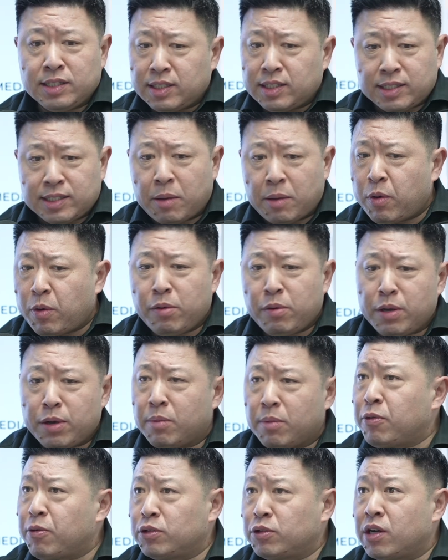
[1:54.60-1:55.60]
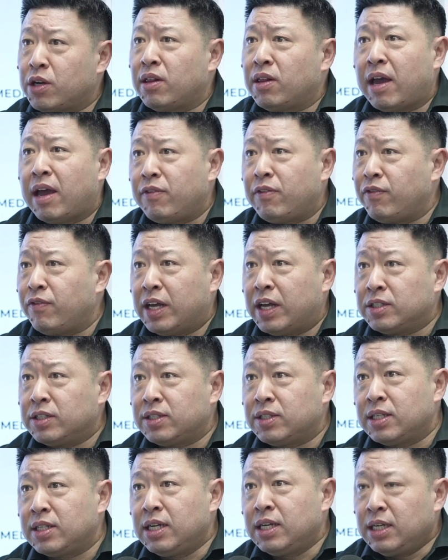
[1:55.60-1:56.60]
the same way we approach our live
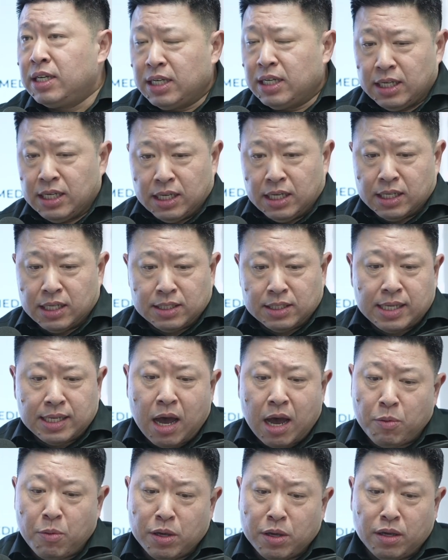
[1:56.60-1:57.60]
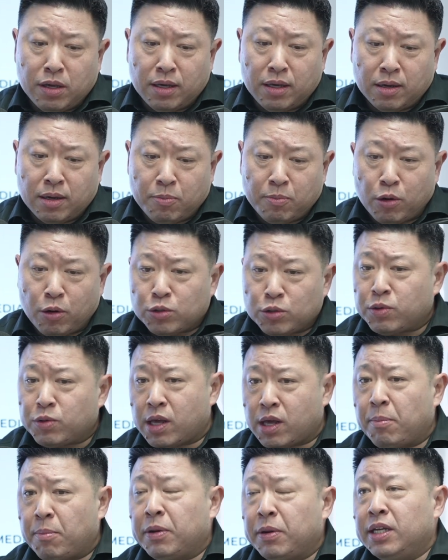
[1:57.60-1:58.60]
events, is how we approach with
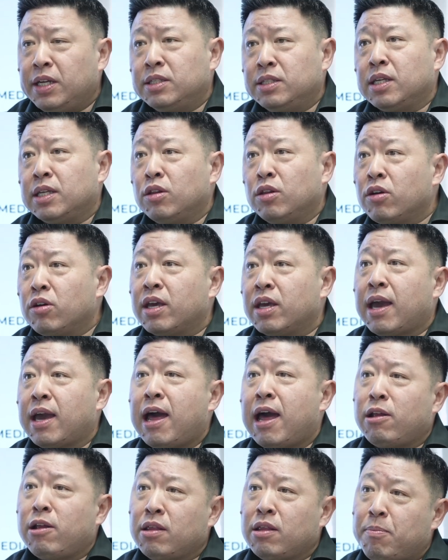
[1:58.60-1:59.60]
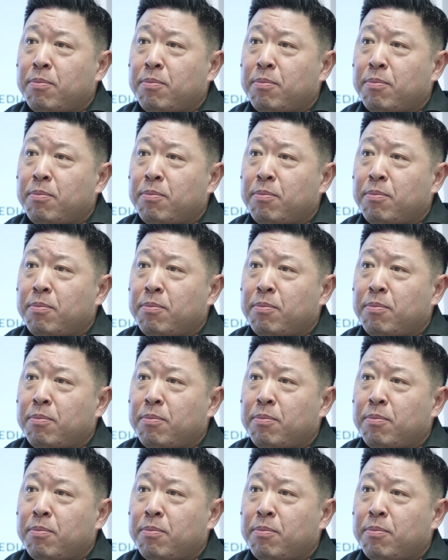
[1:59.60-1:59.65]
companies and looking at the